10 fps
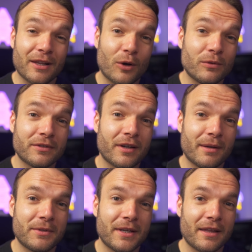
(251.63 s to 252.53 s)
a long
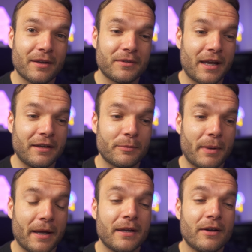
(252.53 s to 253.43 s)
time to get those gains
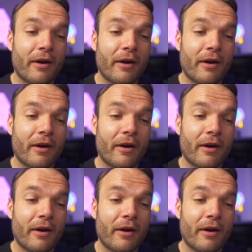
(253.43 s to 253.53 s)
back.